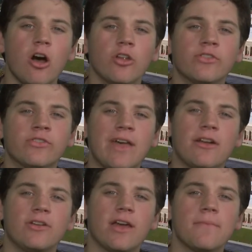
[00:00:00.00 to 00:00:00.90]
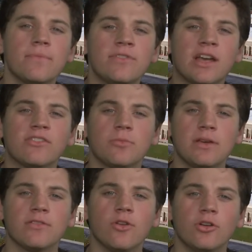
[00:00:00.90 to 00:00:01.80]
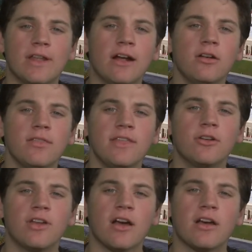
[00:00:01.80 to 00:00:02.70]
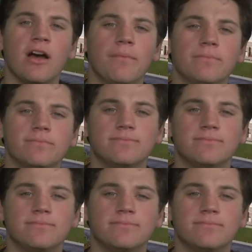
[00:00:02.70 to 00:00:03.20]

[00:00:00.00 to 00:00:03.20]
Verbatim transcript: on Saturday. Tickets are being sold at harritontheater.com.